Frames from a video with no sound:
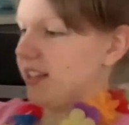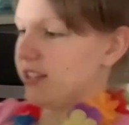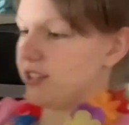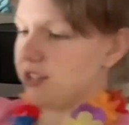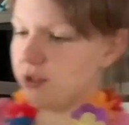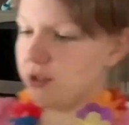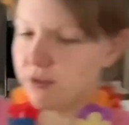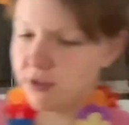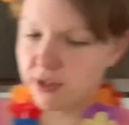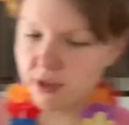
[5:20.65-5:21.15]

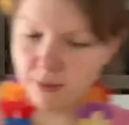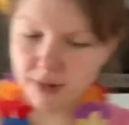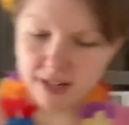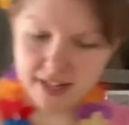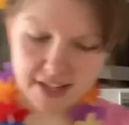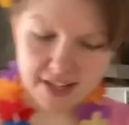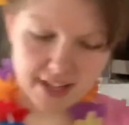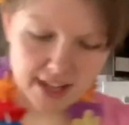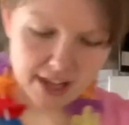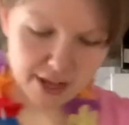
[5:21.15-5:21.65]
So you'll wanna
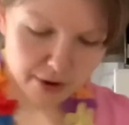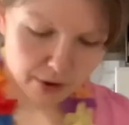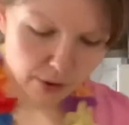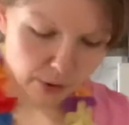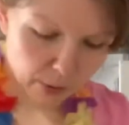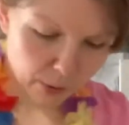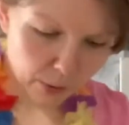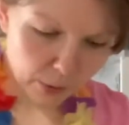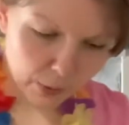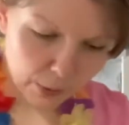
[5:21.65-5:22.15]
cut your
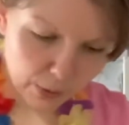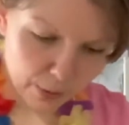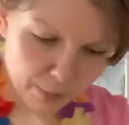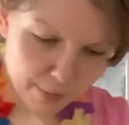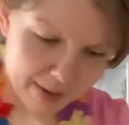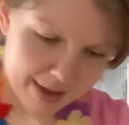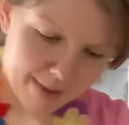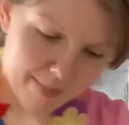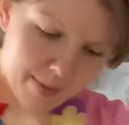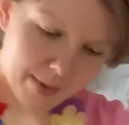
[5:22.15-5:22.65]
whole
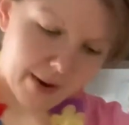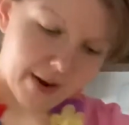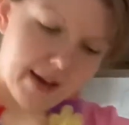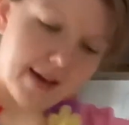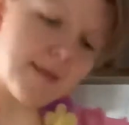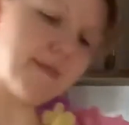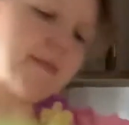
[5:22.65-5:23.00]
paper up.